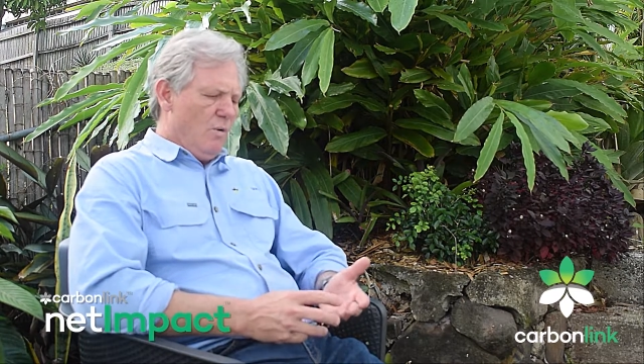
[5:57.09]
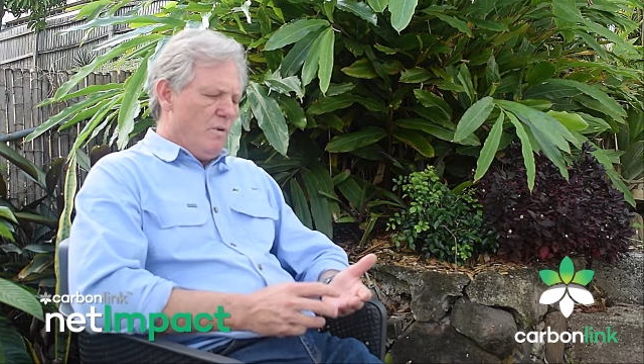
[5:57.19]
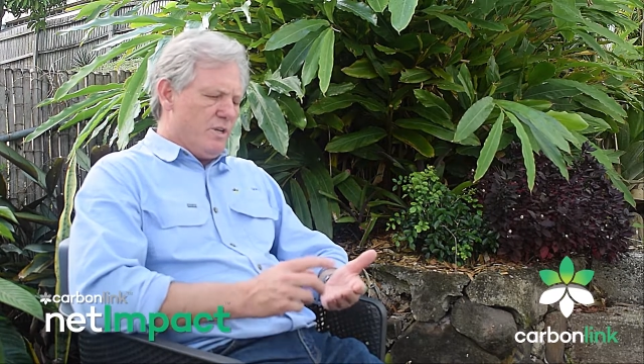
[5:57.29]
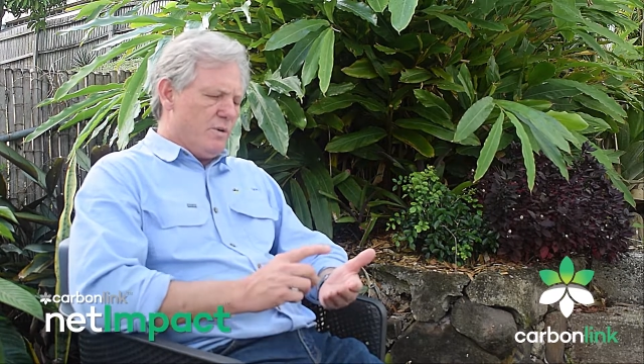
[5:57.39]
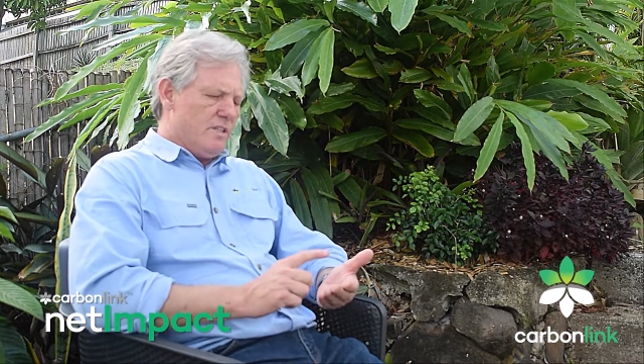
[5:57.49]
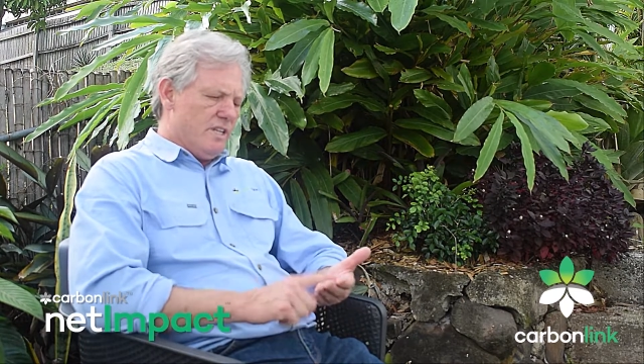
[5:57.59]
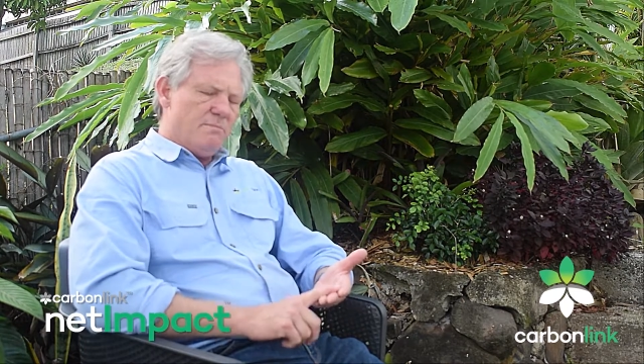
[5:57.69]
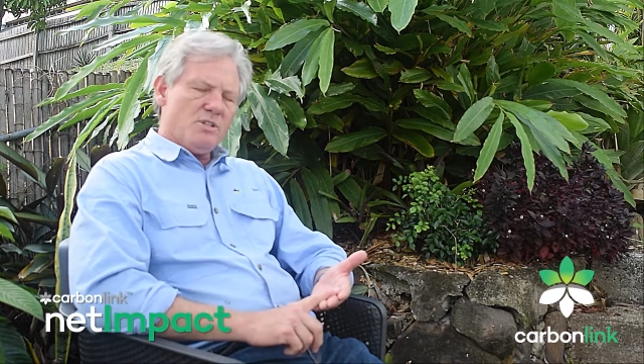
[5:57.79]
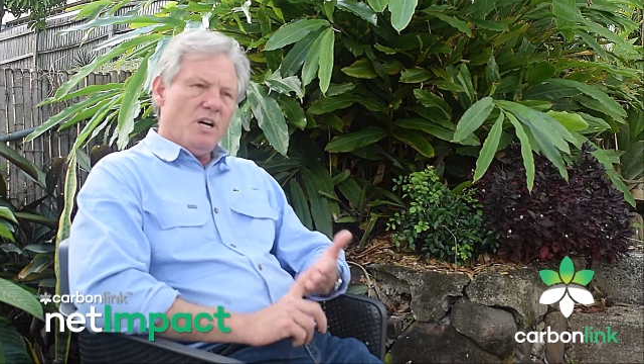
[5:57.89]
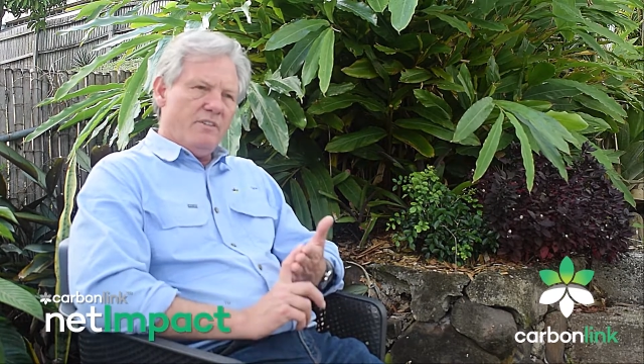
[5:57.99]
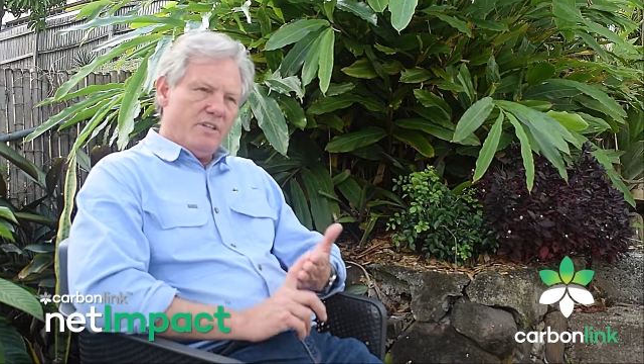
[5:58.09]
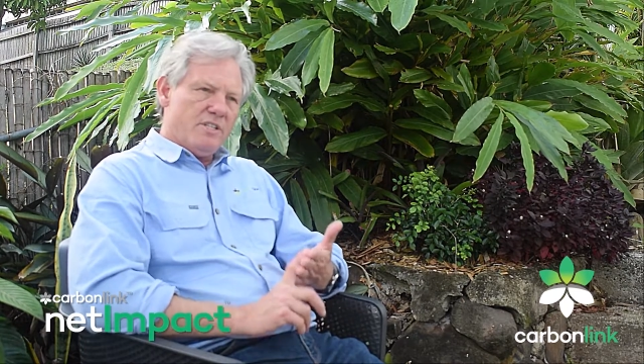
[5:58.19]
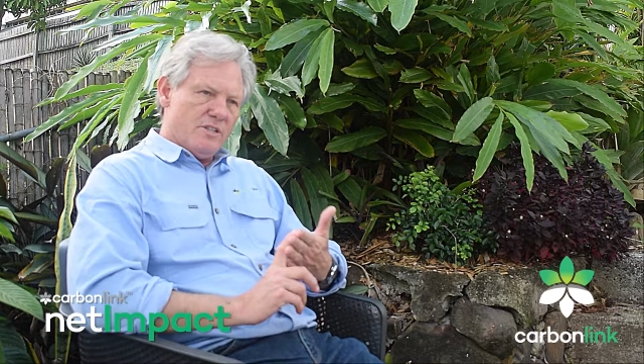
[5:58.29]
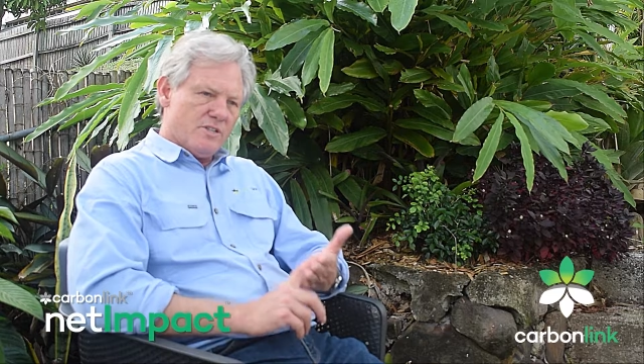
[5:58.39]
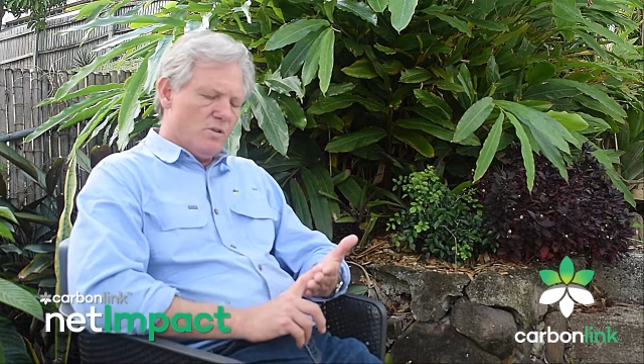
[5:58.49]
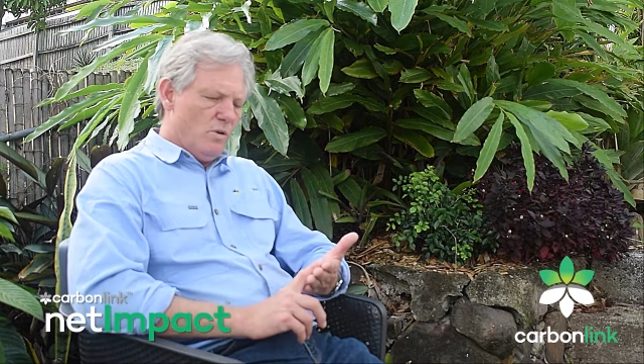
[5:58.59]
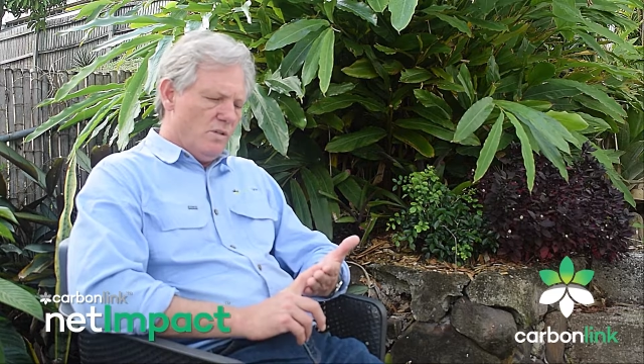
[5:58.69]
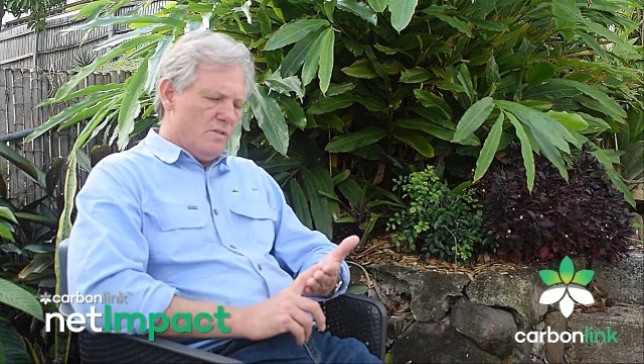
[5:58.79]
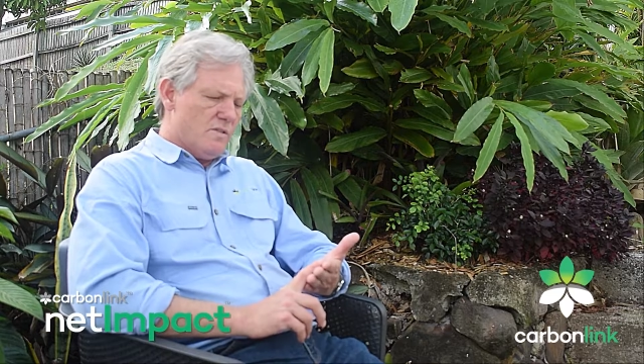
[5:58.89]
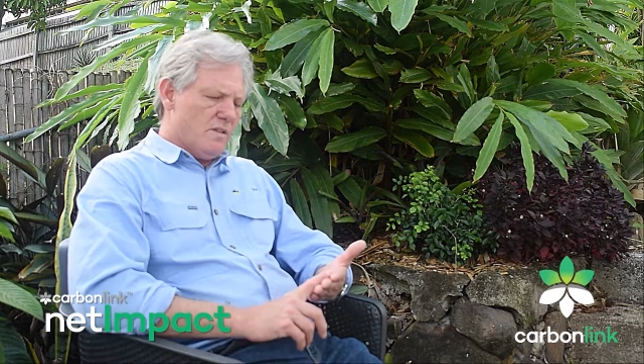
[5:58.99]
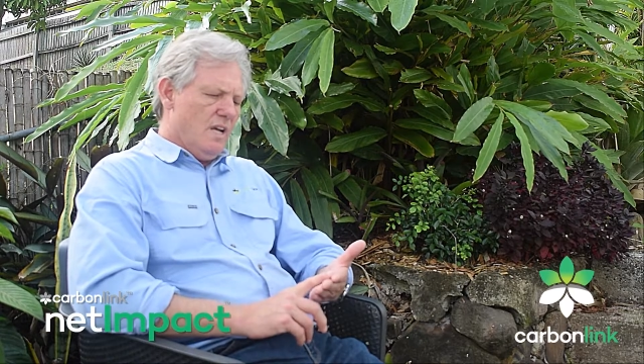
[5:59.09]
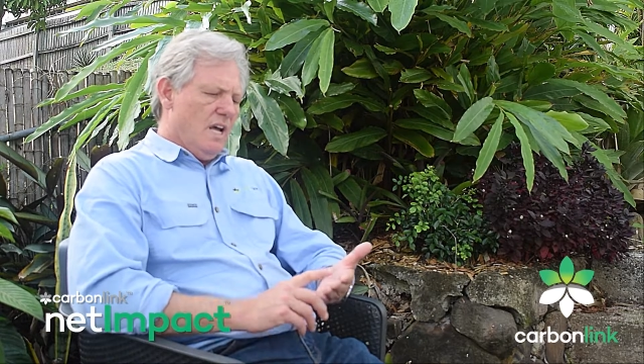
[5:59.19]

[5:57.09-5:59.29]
We do a deep dive into your soils.